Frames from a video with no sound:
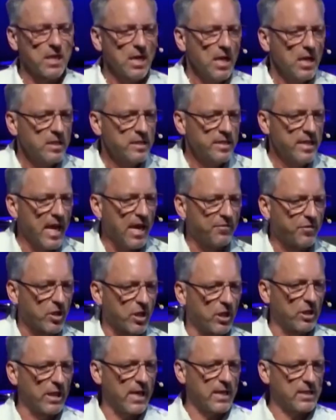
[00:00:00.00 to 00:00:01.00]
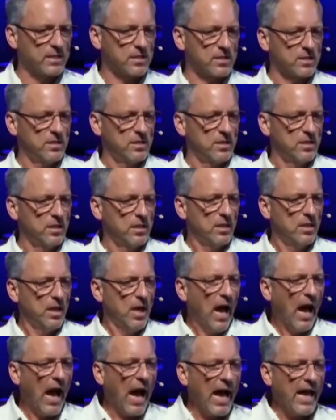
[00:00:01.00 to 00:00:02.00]
nevertheless,
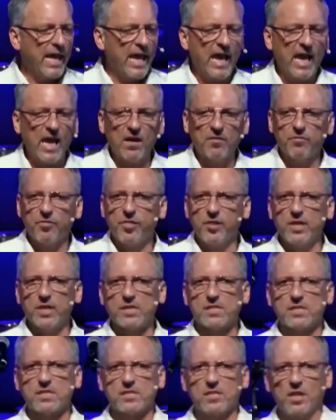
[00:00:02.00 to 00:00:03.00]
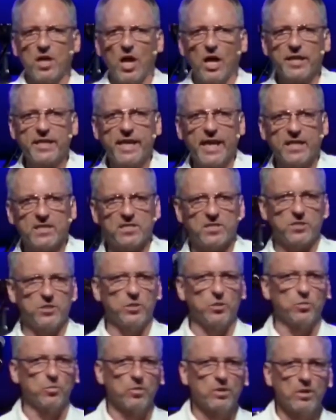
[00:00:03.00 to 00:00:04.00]
I have this against you.
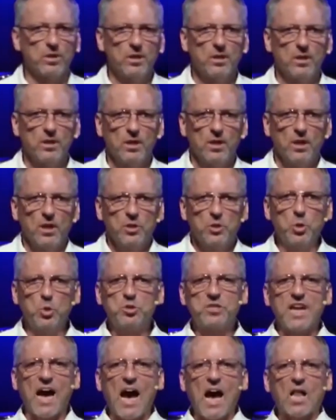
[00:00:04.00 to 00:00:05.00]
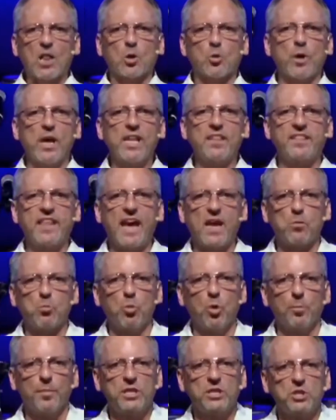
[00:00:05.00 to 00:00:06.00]
You tolerate that
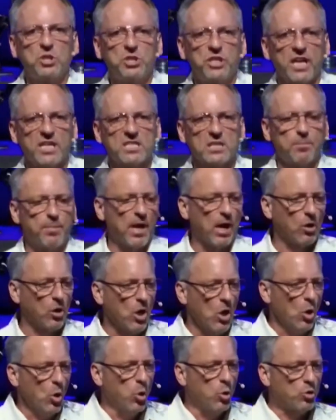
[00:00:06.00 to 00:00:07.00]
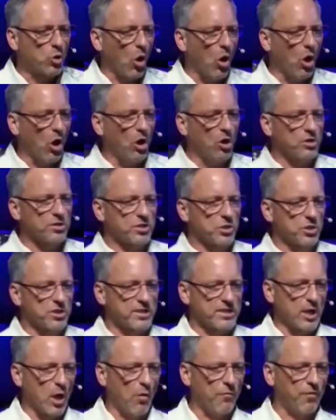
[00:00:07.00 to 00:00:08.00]
woman Jezebel, who calls
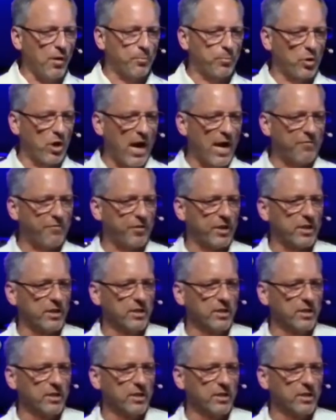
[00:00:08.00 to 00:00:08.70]
herself a prophet.